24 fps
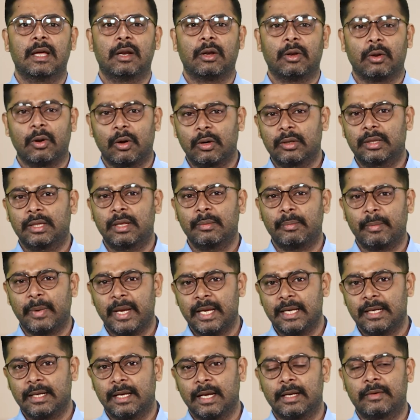locked the
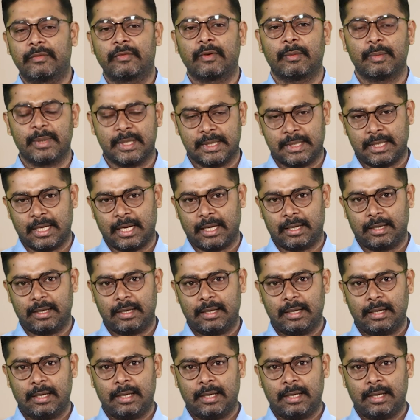main gate from inside.